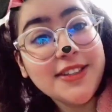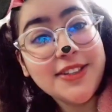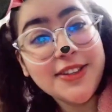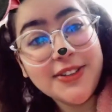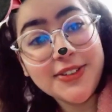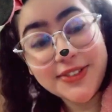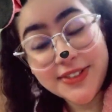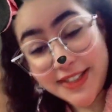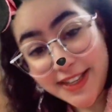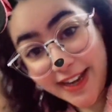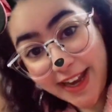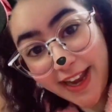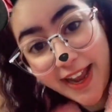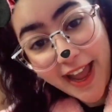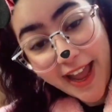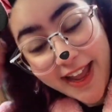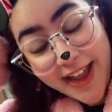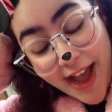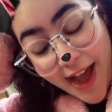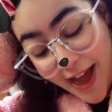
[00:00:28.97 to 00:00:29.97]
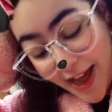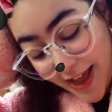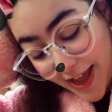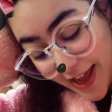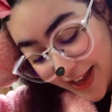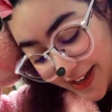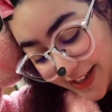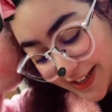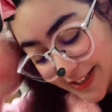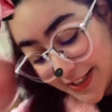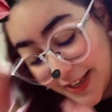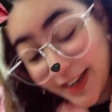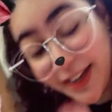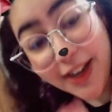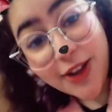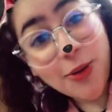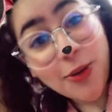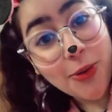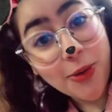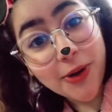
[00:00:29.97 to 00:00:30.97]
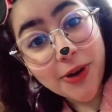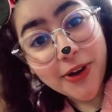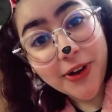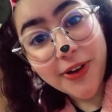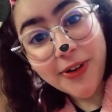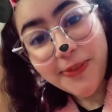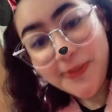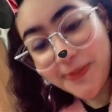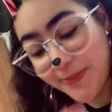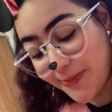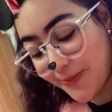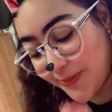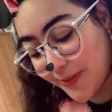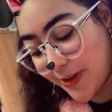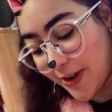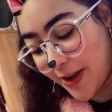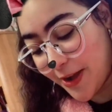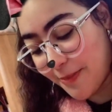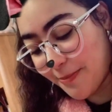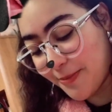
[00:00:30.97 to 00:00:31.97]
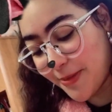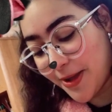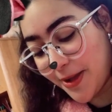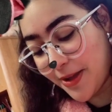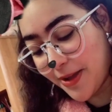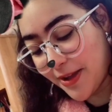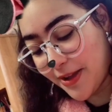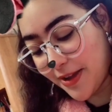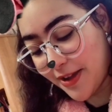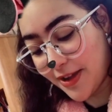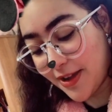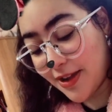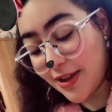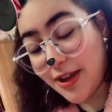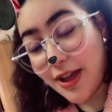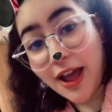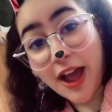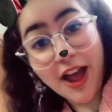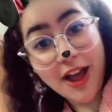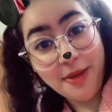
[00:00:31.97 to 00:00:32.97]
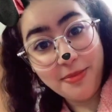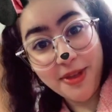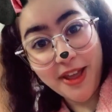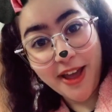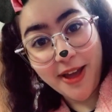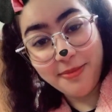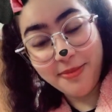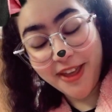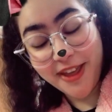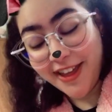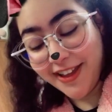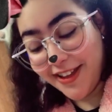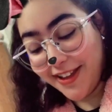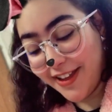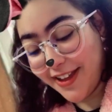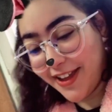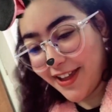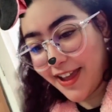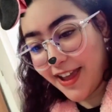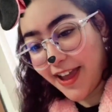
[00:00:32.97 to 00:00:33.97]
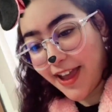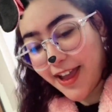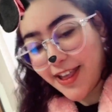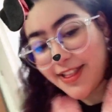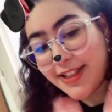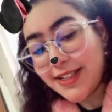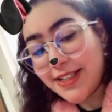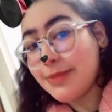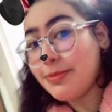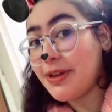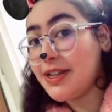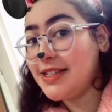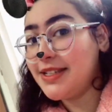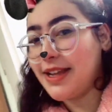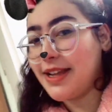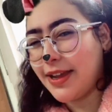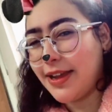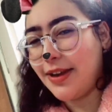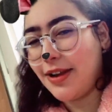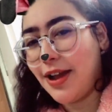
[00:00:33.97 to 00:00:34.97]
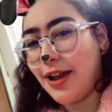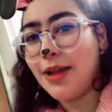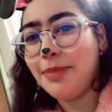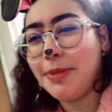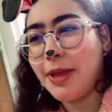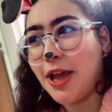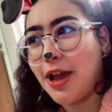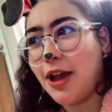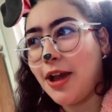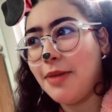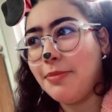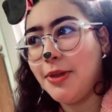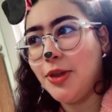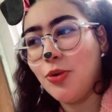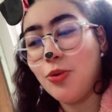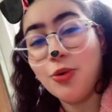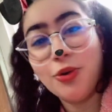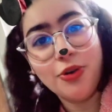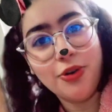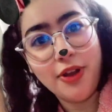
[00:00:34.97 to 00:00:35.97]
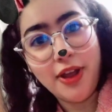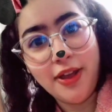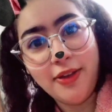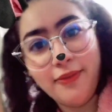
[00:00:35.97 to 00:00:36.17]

so today I got an exciting order from Ami Ami and this is my second Ami Ami order